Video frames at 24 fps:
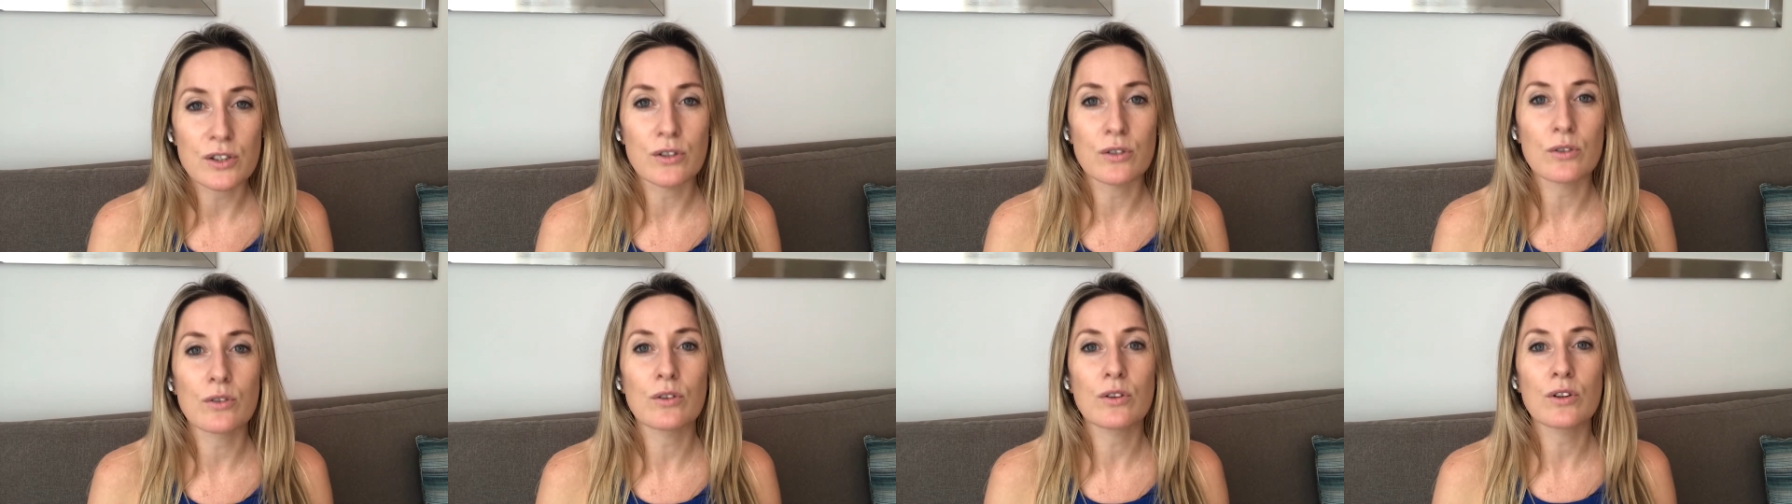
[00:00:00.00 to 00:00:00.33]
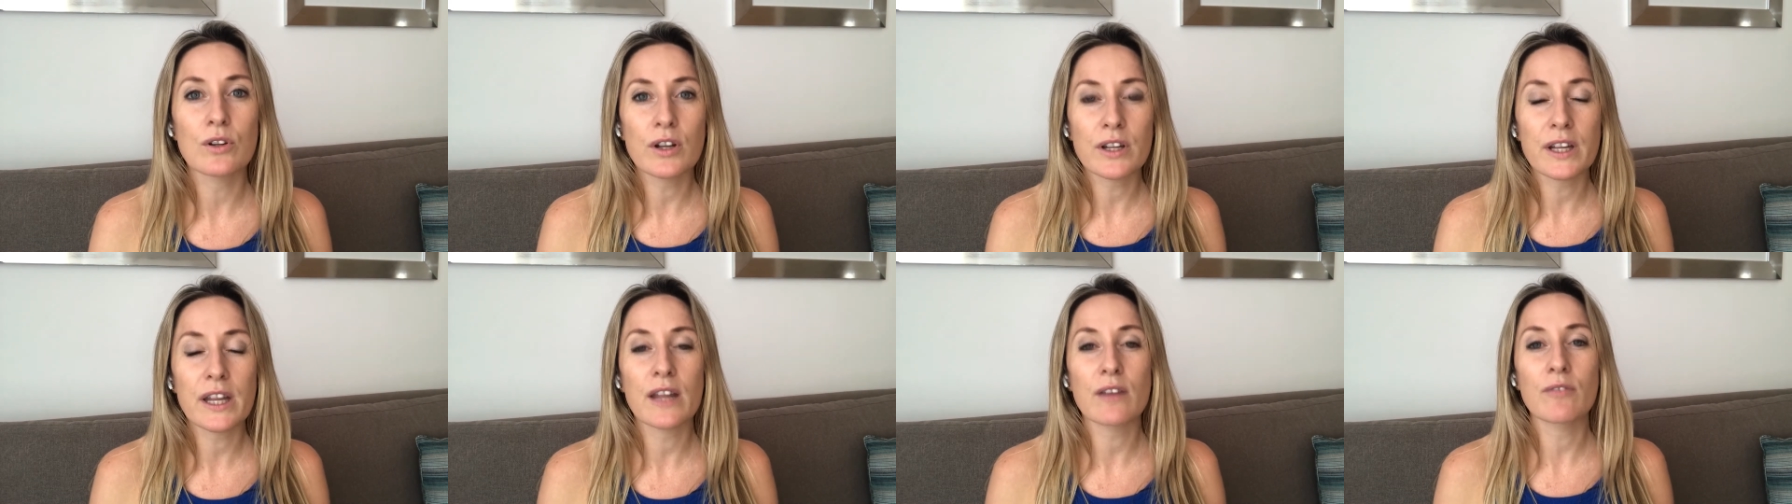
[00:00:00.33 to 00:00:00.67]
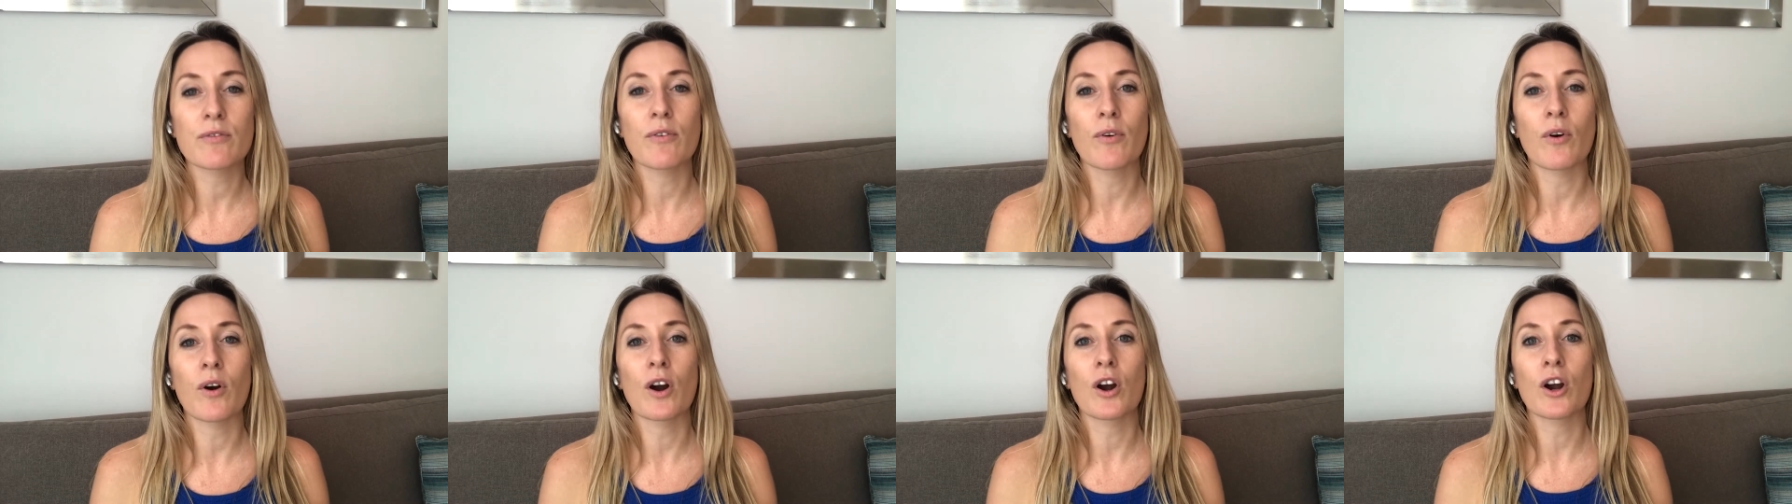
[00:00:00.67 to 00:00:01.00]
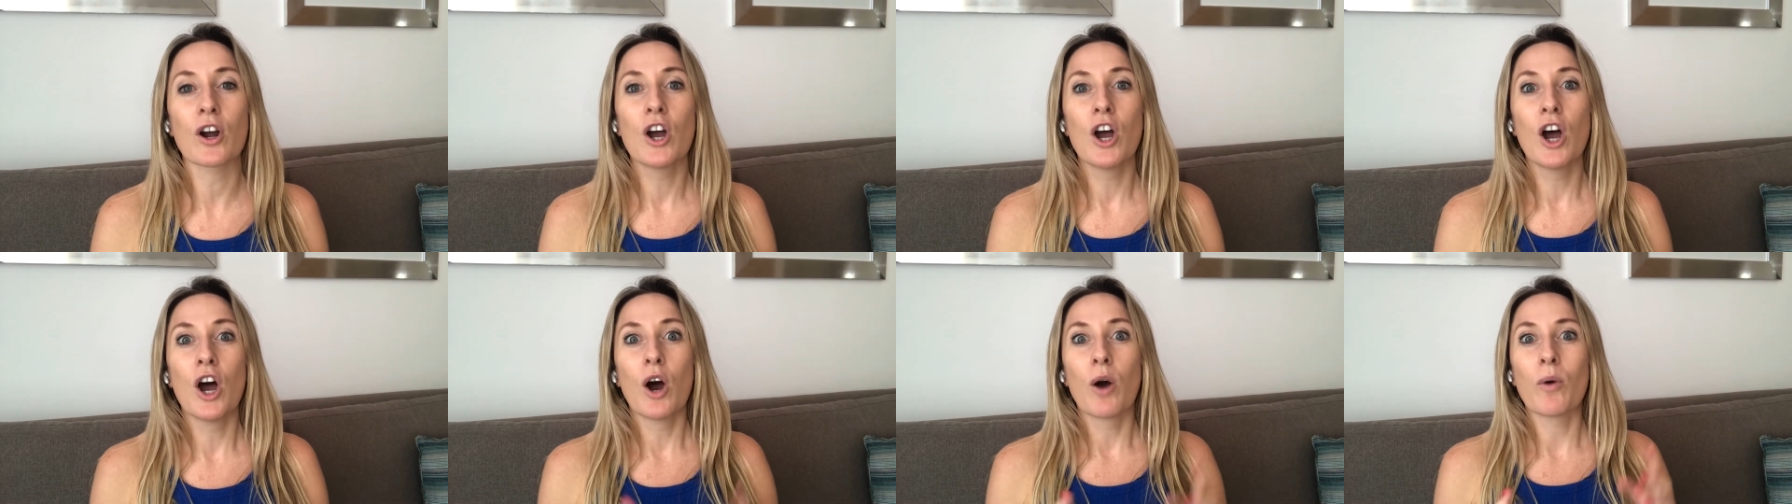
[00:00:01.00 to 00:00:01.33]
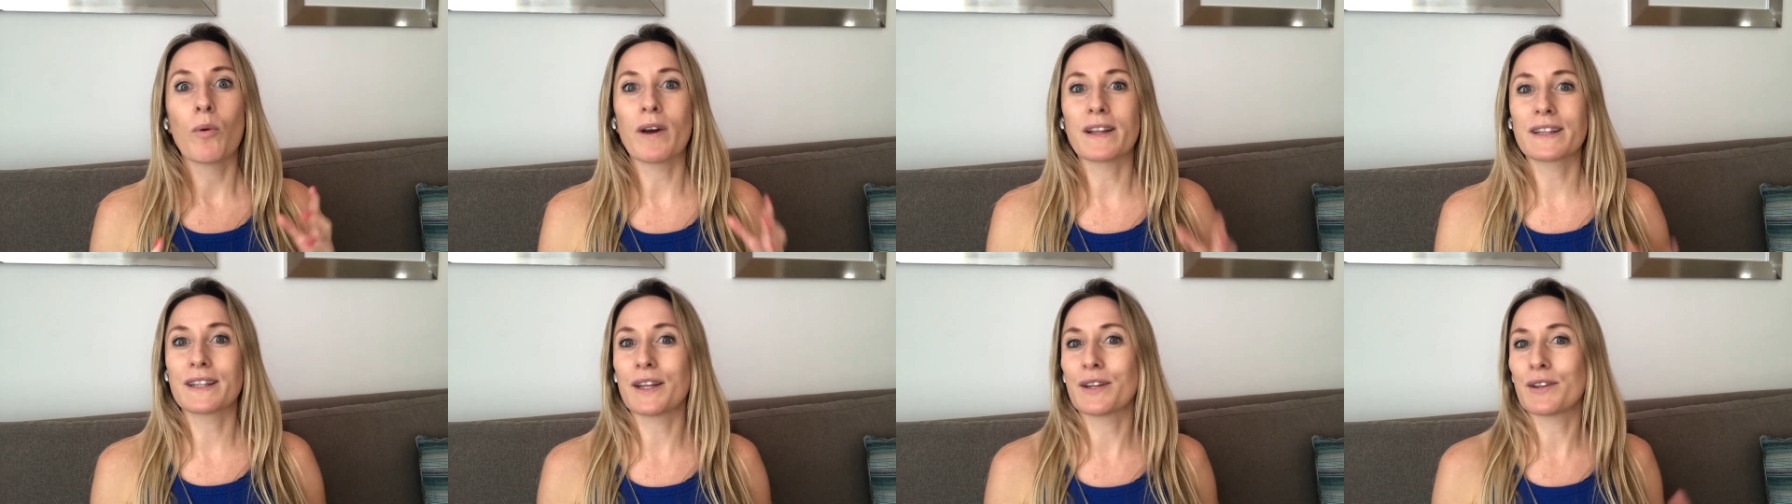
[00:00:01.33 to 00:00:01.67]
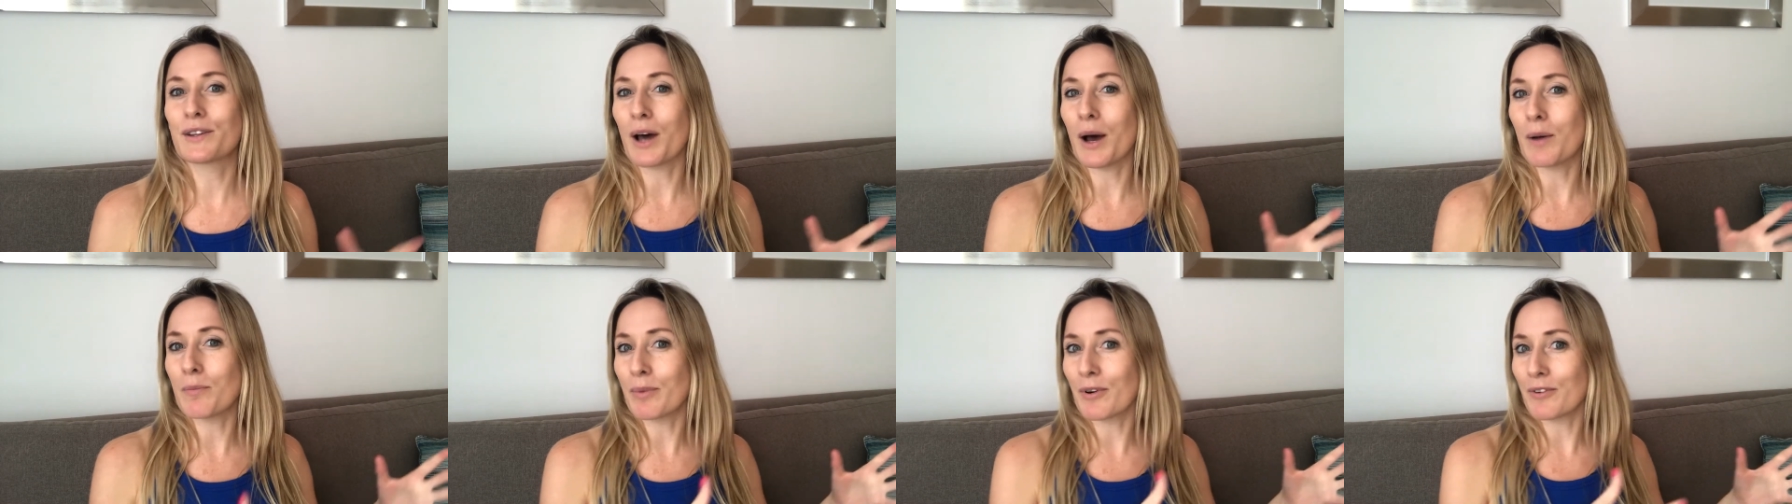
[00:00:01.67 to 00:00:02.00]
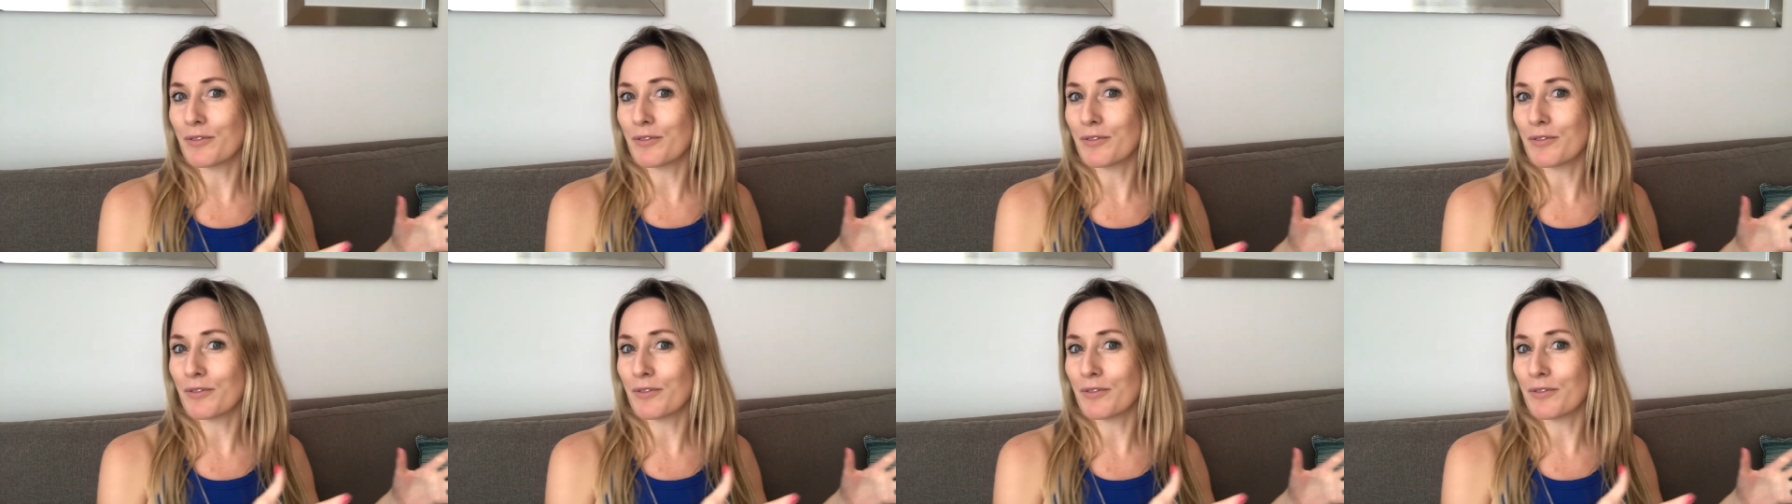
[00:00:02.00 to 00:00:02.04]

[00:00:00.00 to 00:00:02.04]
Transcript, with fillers: you're looking for what they thought